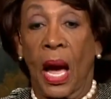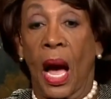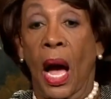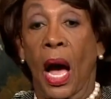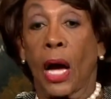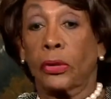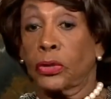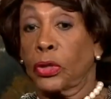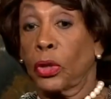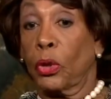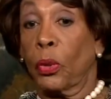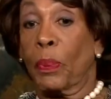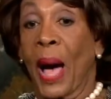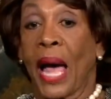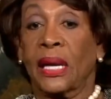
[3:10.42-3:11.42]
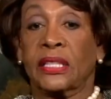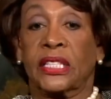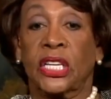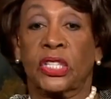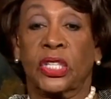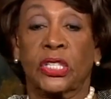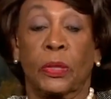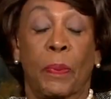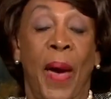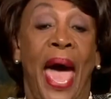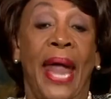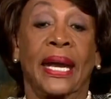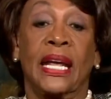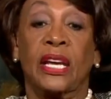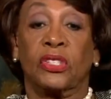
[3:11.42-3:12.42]
to politicians
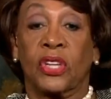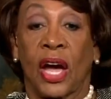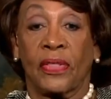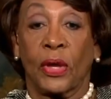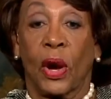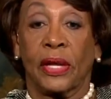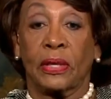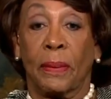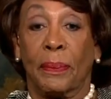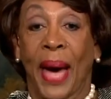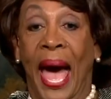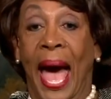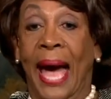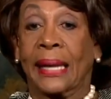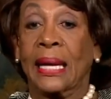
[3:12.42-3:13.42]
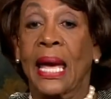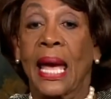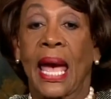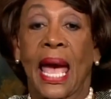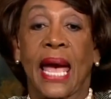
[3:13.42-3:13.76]
patting each other on the back